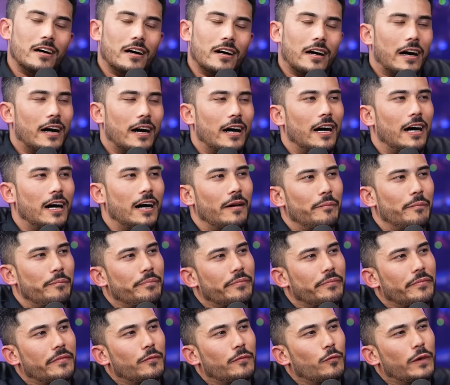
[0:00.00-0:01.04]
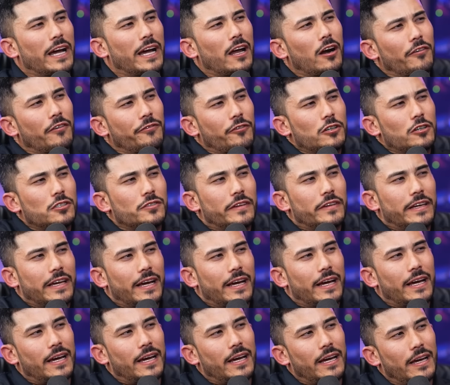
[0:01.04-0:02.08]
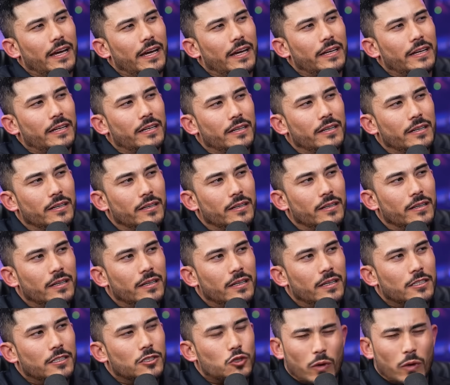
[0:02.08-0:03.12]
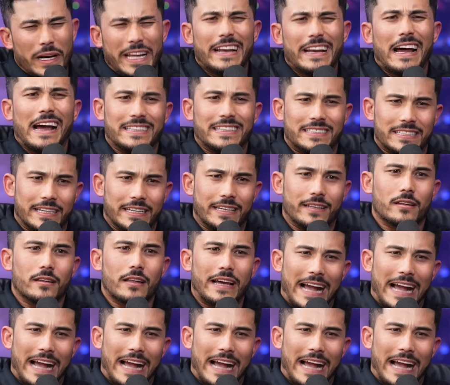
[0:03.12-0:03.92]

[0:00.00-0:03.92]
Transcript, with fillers: outside the US? We got our first VA 2019.